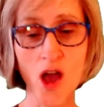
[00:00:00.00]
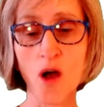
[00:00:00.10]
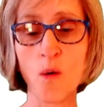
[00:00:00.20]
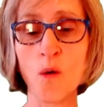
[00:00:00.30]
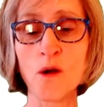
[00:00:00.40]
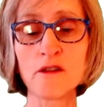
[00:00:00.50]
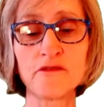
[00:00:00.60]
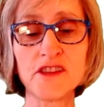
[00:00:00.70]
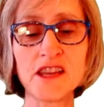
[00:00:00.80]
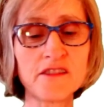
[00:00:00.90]
or
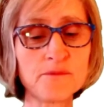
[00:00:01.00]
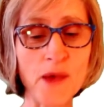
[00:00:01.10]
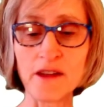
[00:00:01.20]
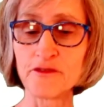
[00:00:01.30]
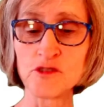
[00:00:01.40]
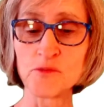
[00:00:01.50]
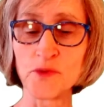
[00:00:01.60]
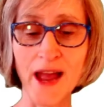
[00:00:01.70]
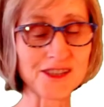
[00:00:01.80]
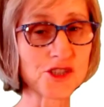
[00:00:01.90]
vegan pet food
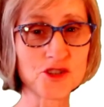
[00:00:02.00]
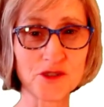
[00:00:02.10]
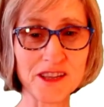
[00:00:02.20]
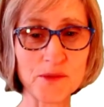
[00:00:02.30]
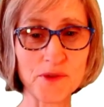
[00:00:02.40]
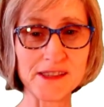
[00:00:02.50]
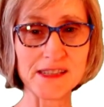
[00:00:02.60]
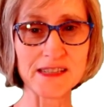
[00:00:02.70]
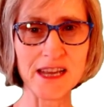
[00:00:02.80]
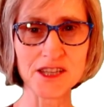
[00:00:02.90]
brands during the
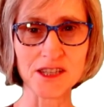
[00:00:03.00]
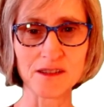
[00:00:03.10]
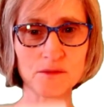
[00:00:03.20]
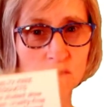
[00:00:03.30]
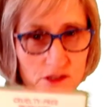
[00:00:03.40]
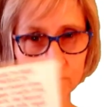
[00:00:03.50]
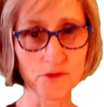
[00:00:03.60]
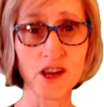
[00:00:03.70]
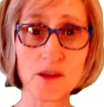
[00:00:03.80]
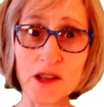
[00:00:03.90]
presentation? We're
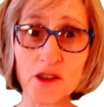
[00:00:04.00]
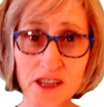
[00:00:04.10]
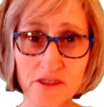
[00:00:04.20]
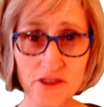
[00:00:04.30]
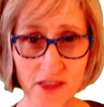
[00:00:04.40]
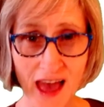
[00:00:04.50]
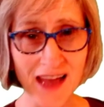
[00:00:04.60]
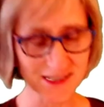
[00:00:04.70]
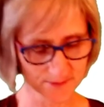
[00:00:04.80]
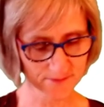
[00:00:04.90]
going to be looking for
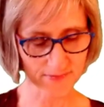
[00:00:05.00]
that.